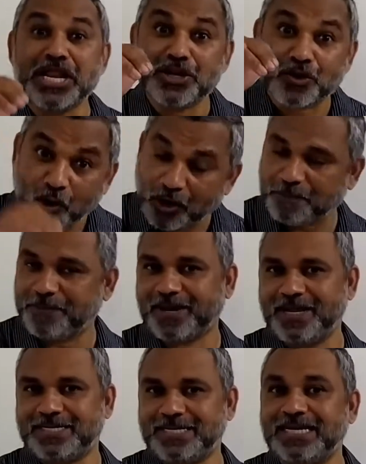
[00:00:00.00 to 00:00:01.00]

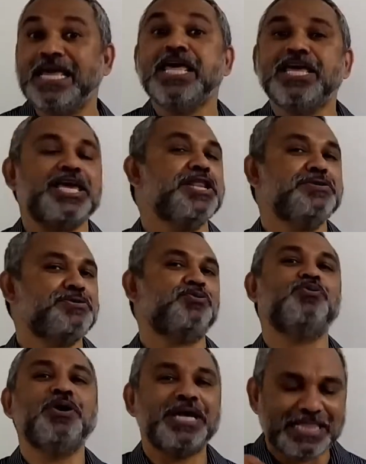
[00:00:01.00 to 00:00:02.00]
incorporated
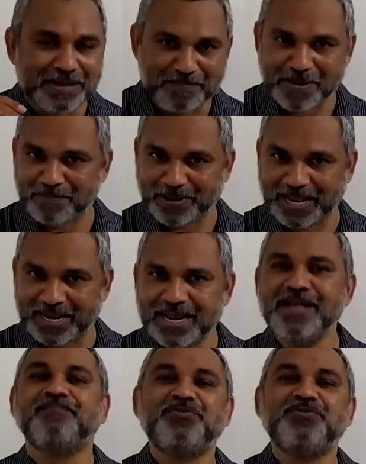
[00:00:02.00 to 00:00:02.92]
into the membrane.